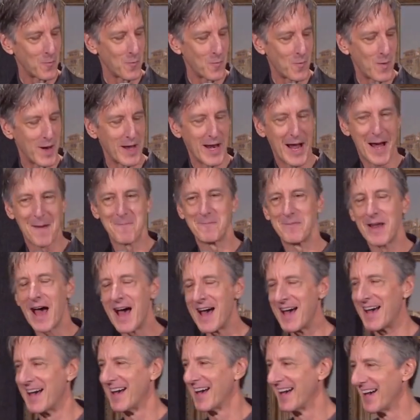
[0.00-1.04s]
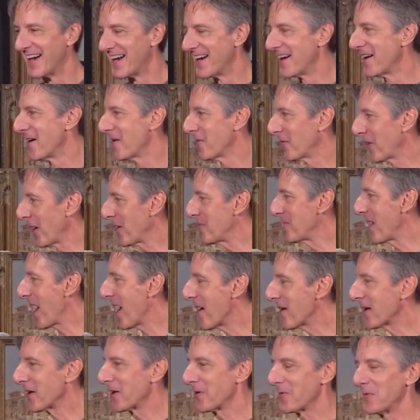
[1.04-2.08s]
What I'm
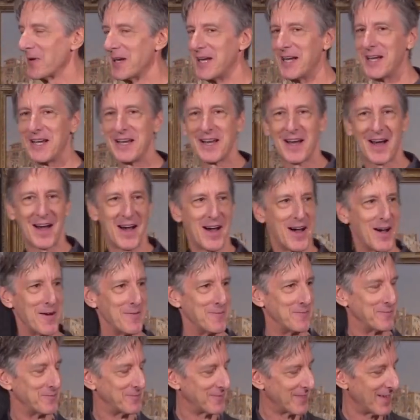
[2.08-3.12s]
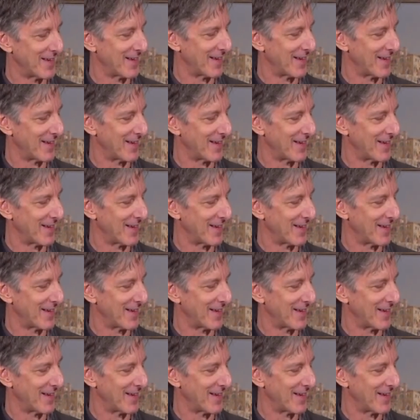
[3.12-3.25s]
now going to read to